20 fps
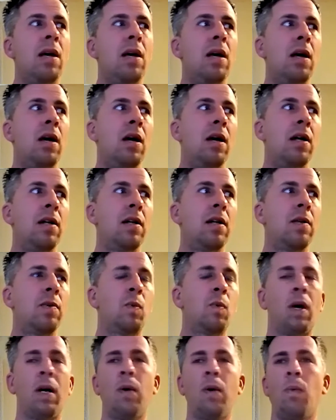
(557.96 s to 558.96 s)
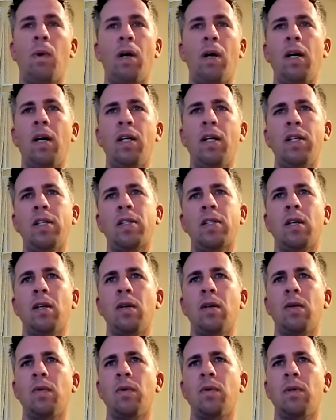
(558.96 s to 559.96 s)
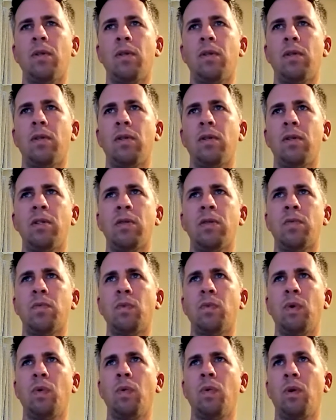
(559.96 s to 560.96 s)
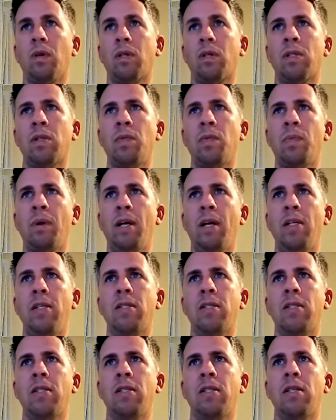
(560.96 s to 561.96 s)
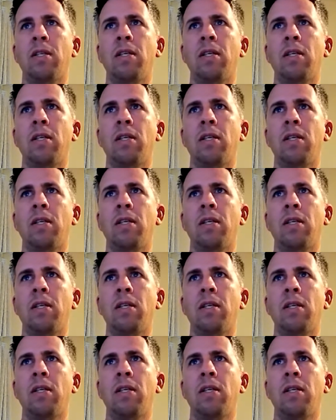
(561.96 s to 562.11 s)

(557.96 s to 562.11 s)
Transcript: And why not just go with just what works the best?